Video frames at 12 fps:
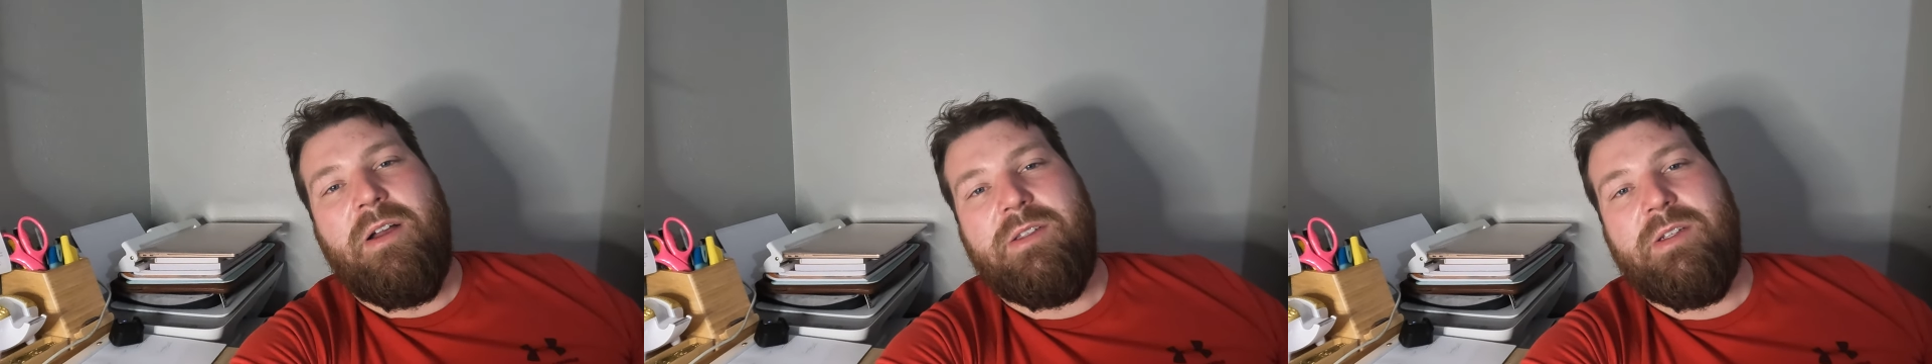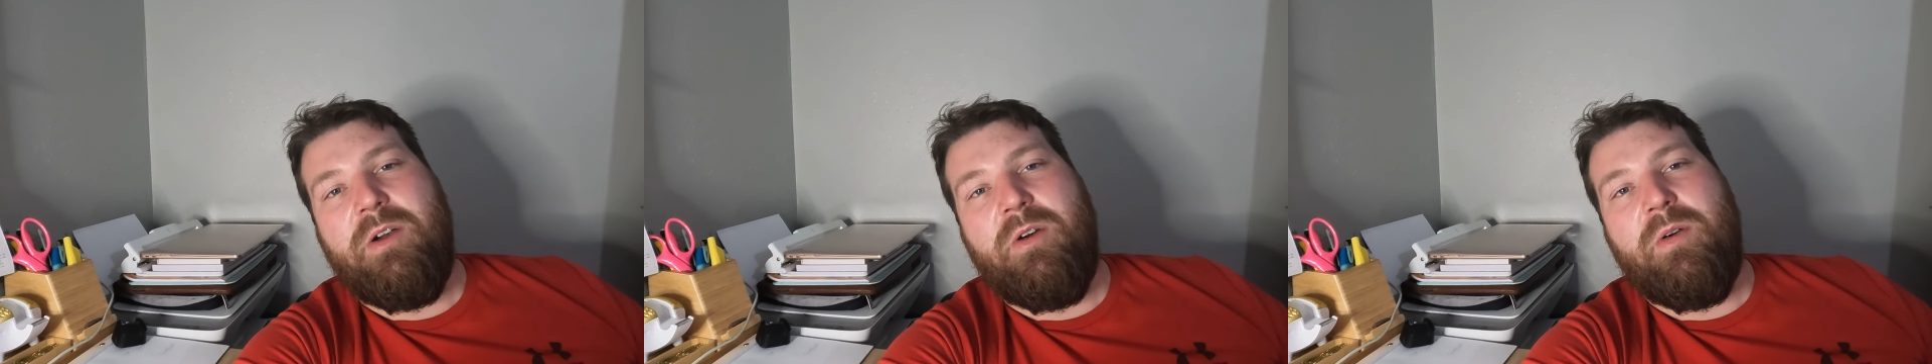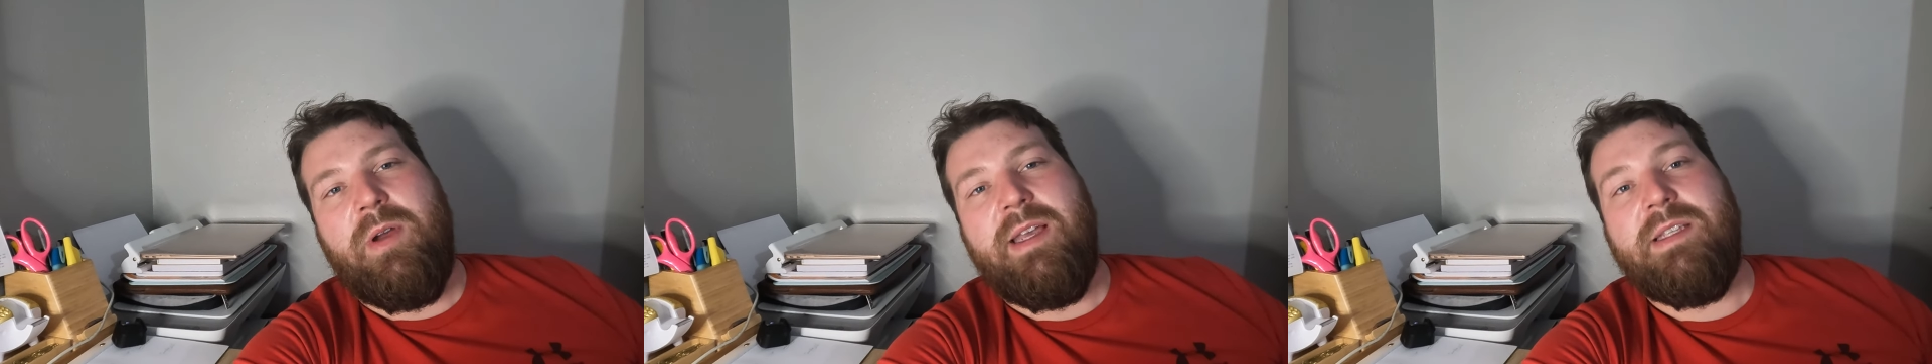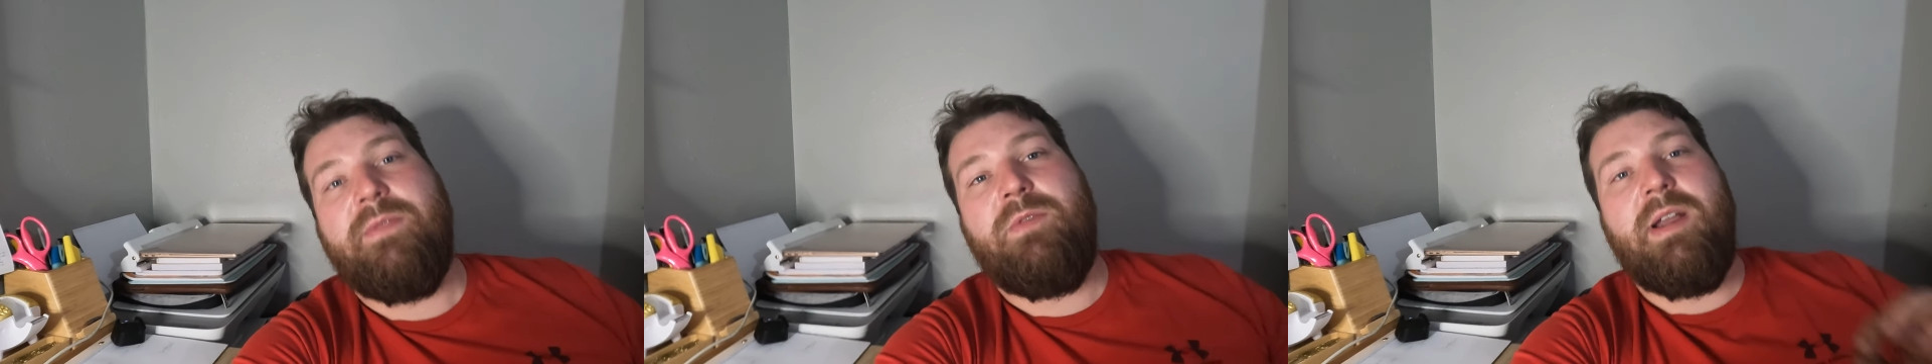So
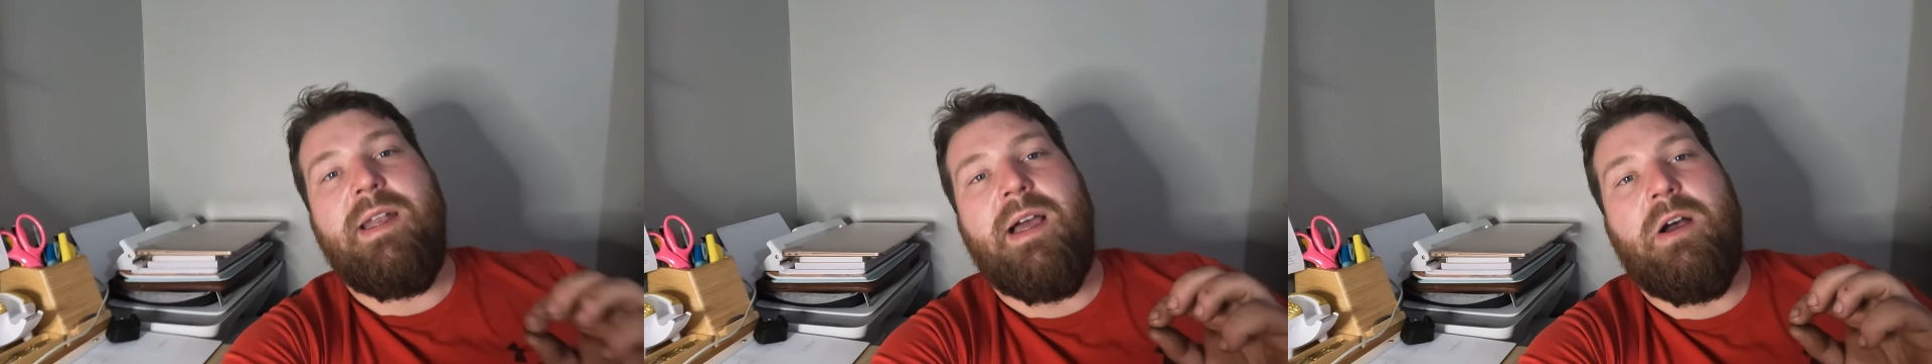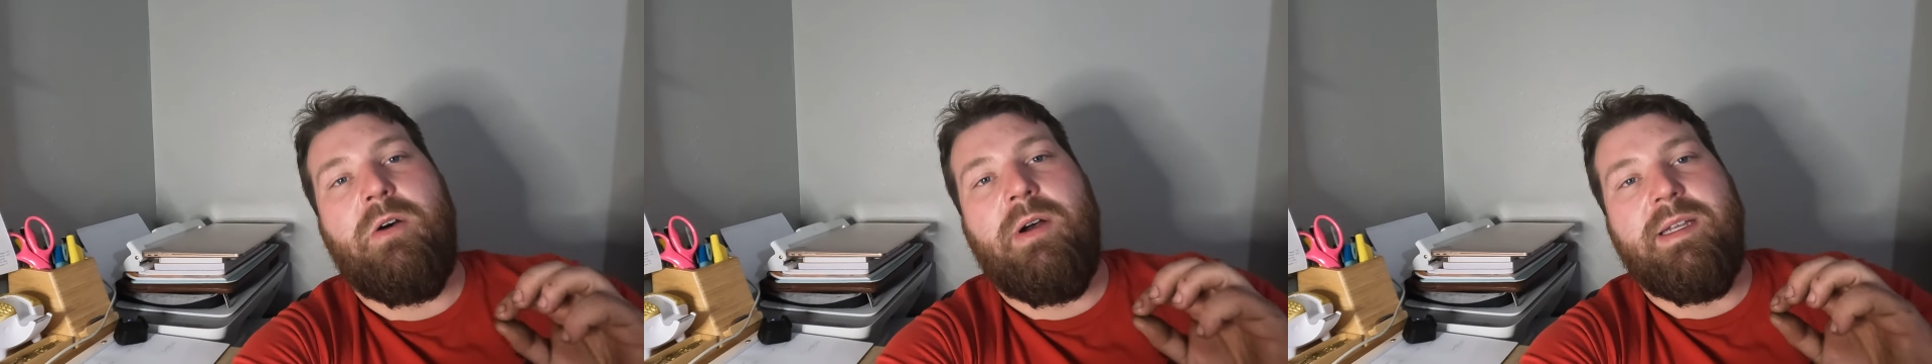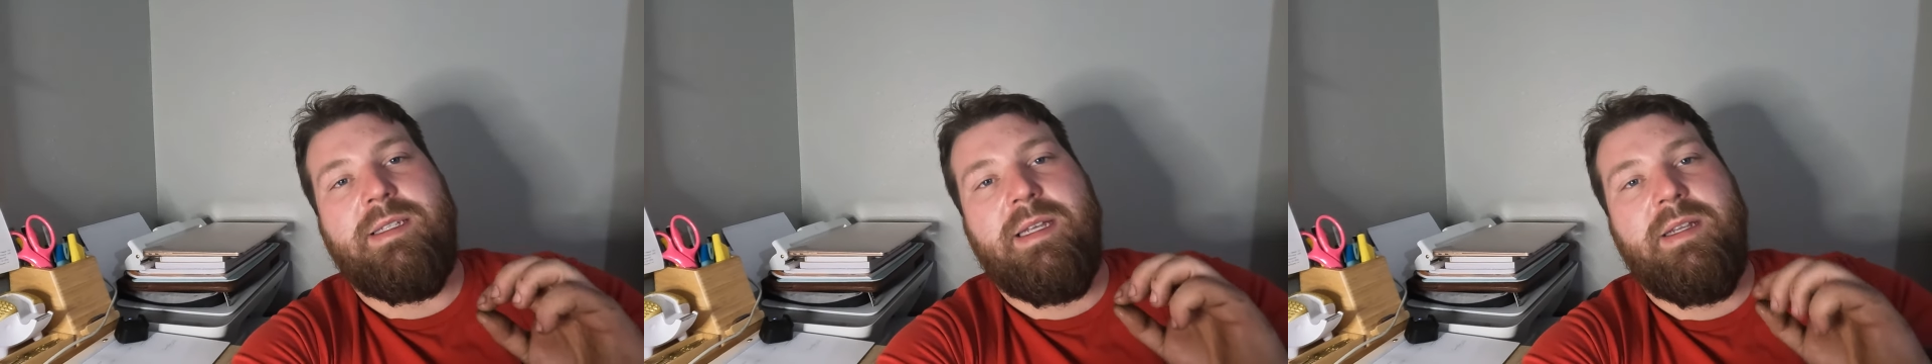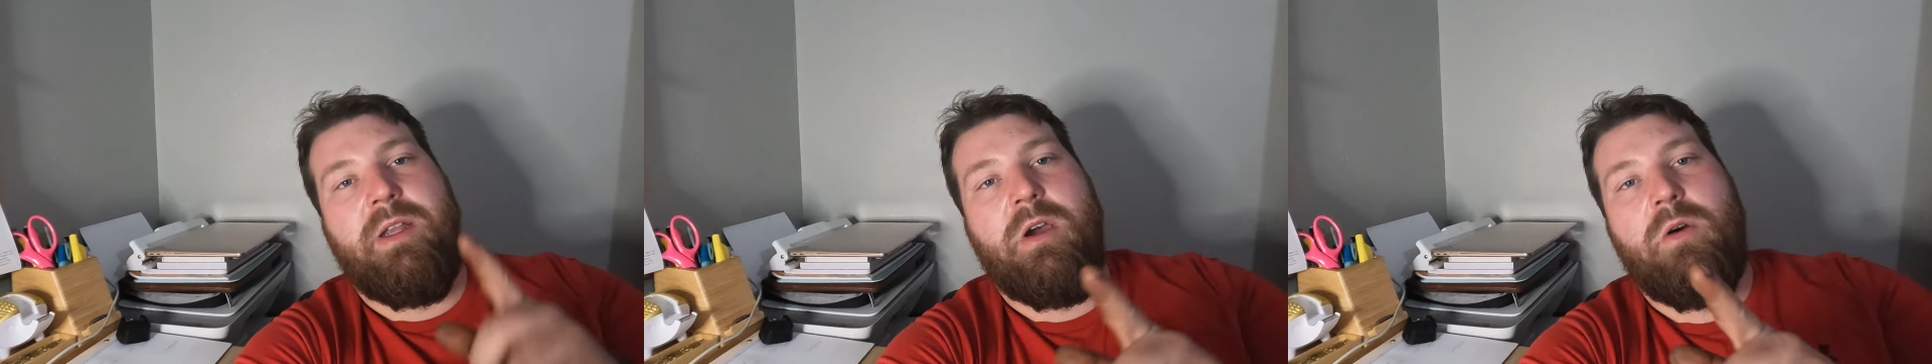as of right now, I
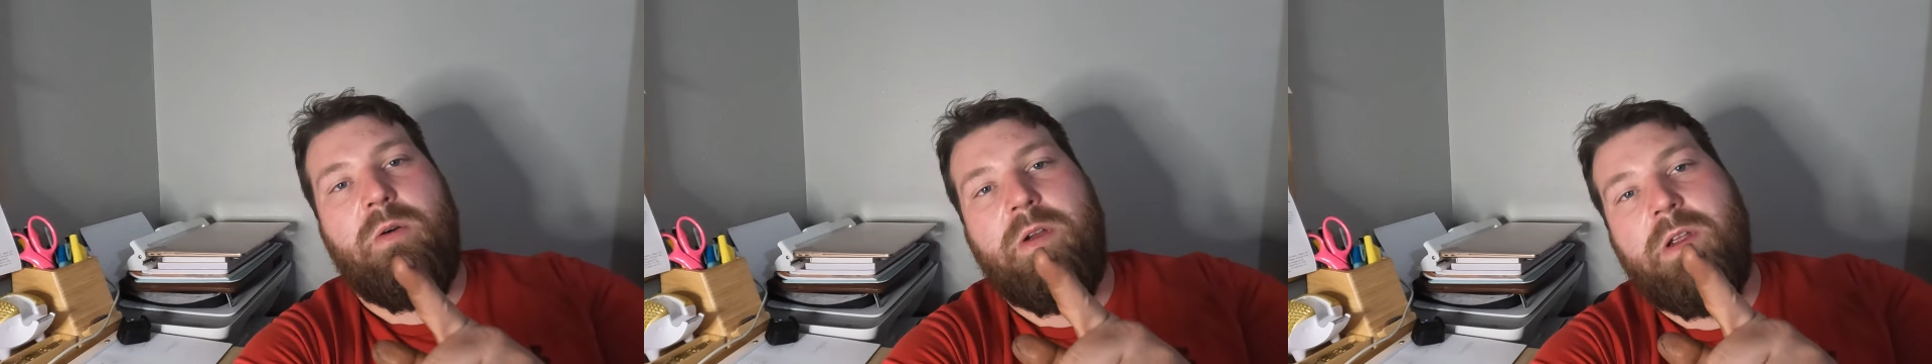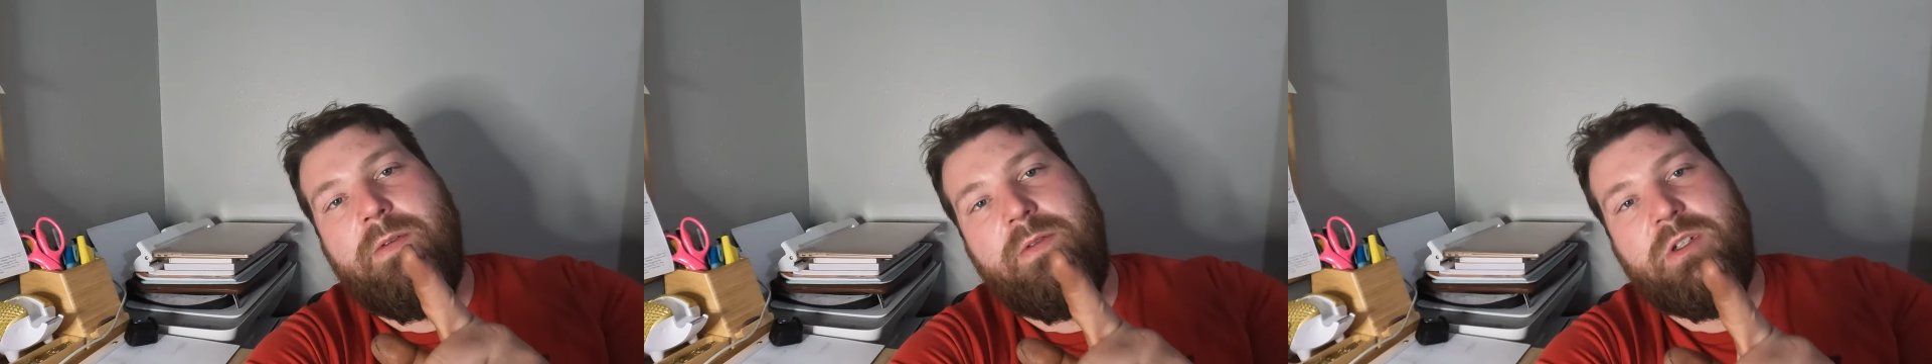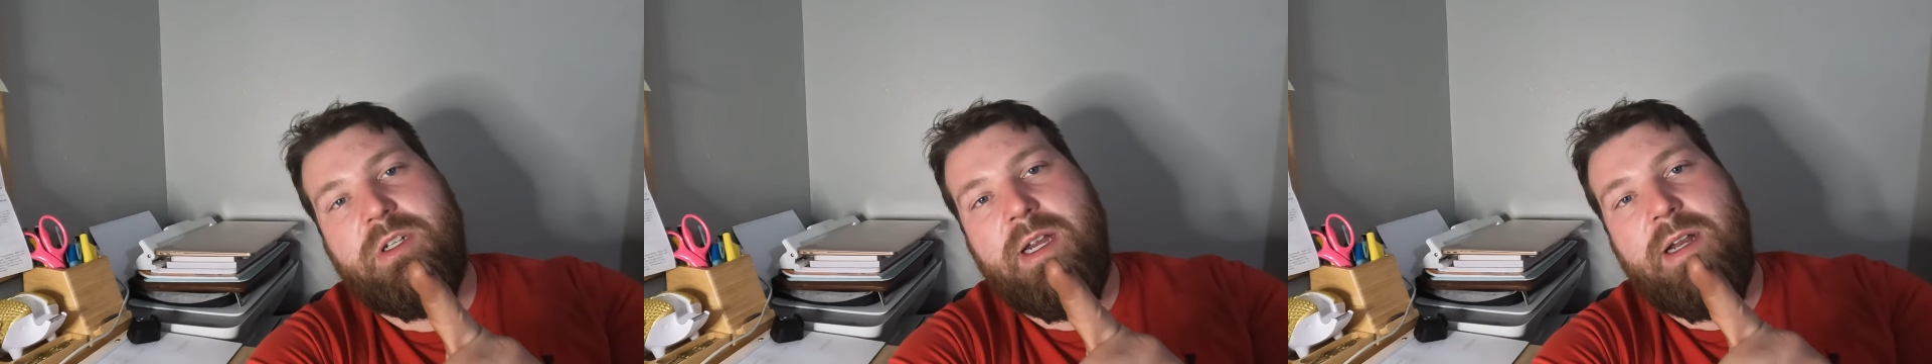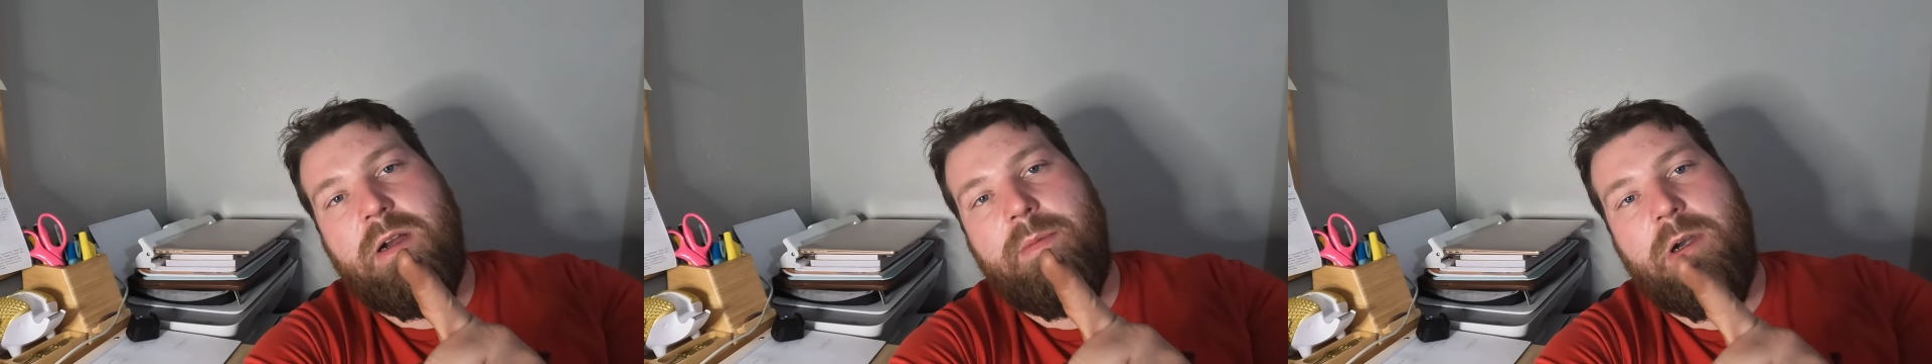say no for
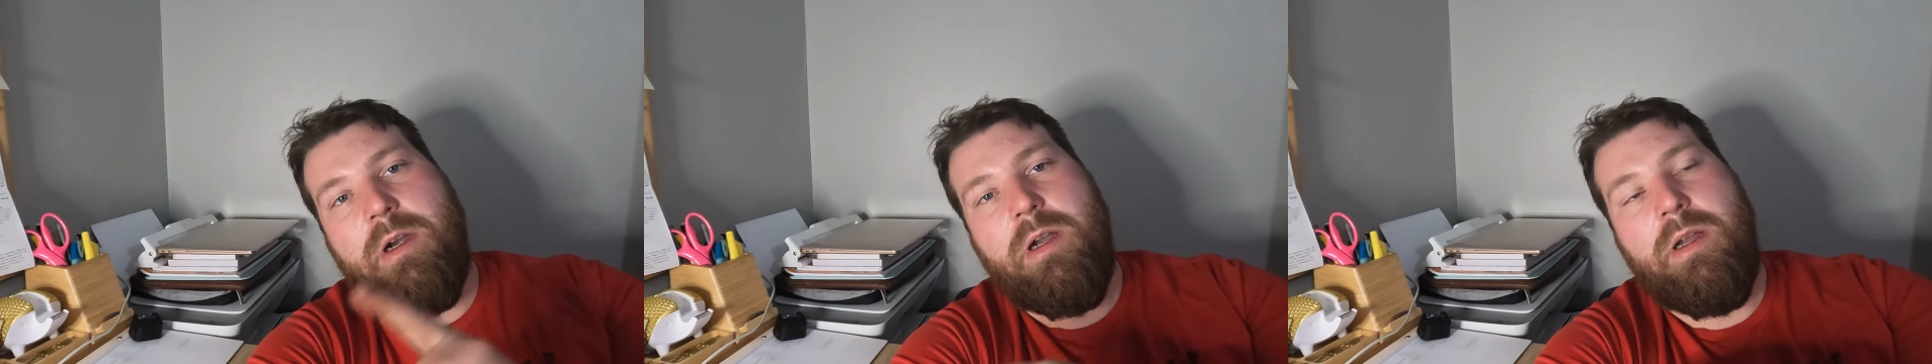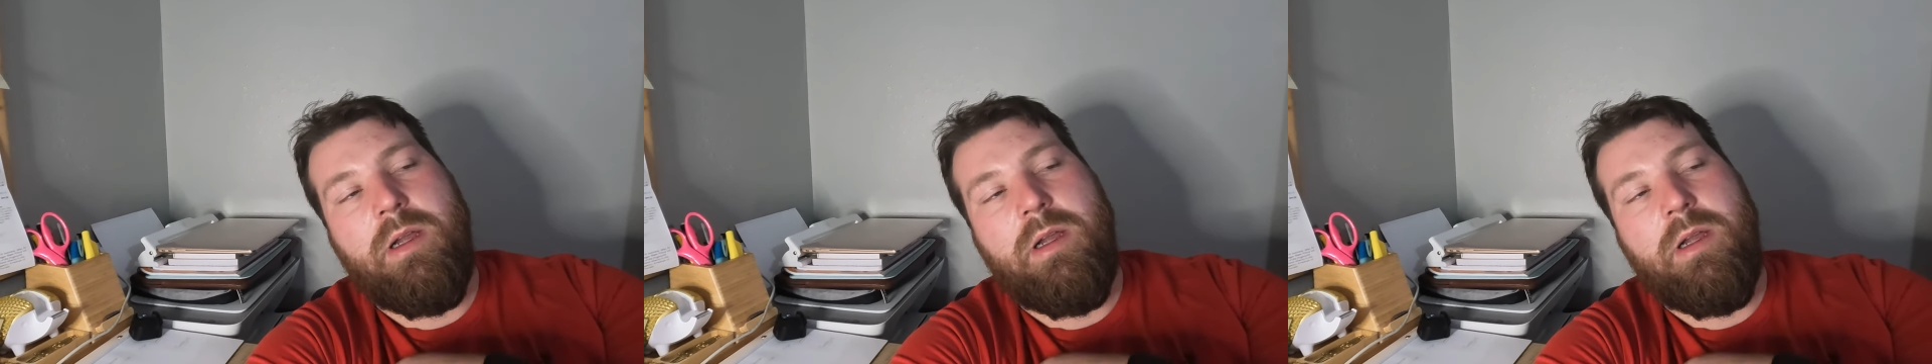Shine Armor.